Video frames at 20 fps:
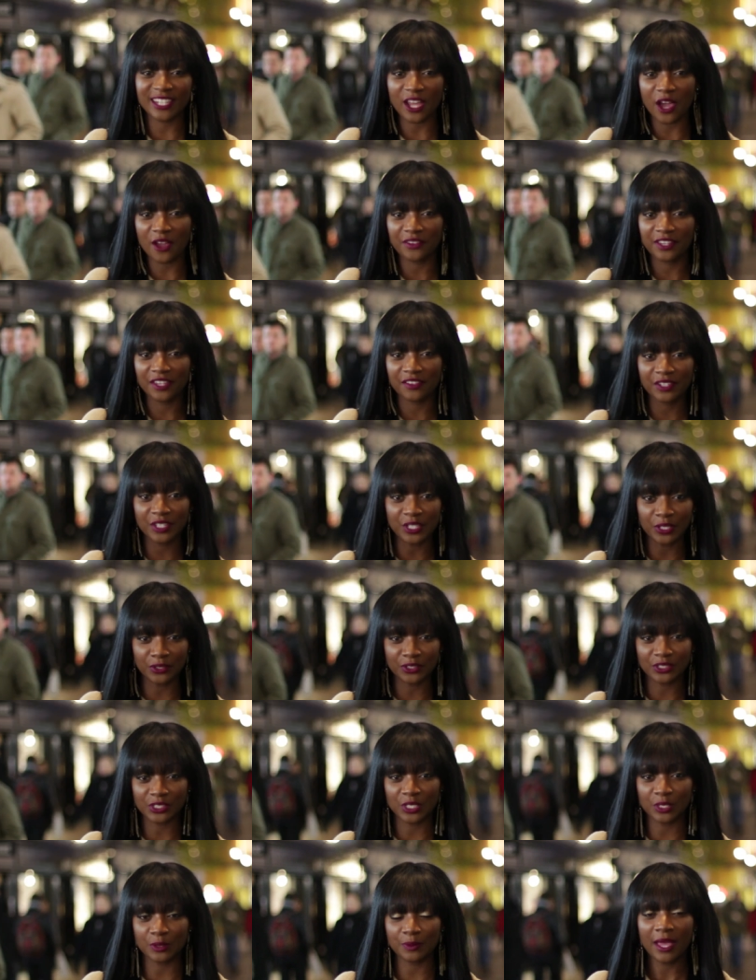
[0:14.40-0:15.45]
Life here on
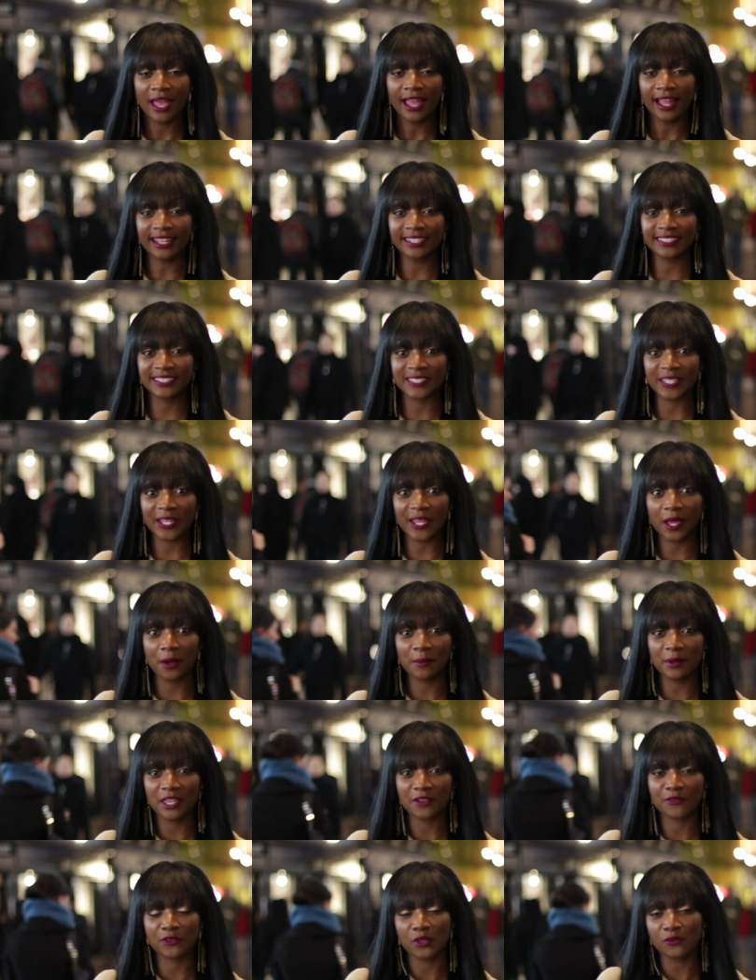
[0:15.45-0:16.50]
YouTube, and today
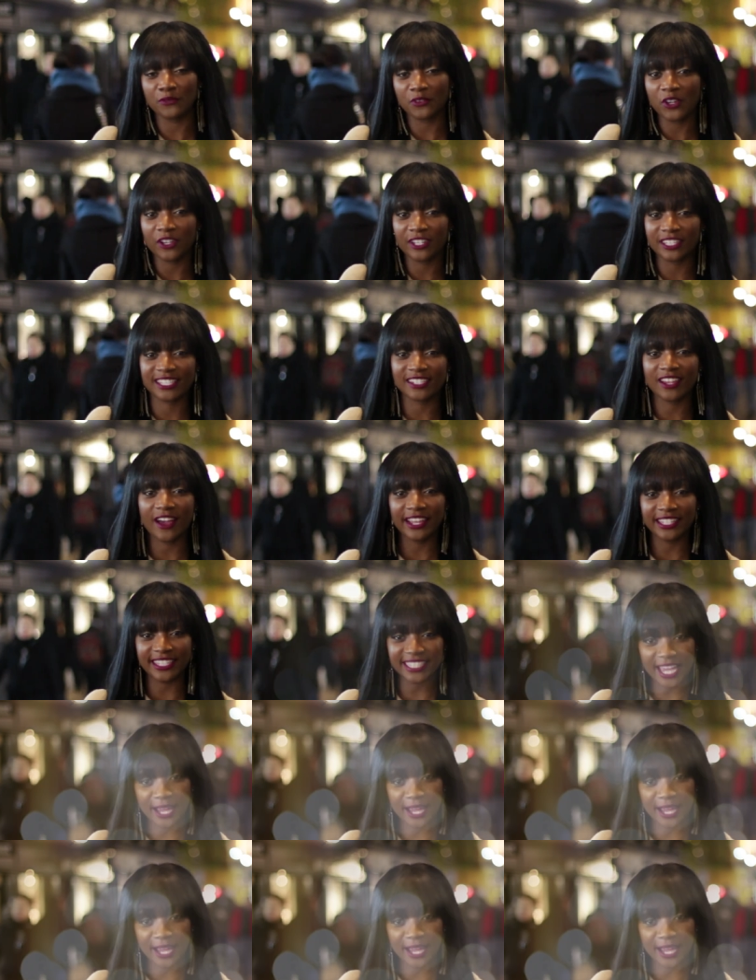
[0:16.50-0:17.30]
I'm here for the Vloggers Night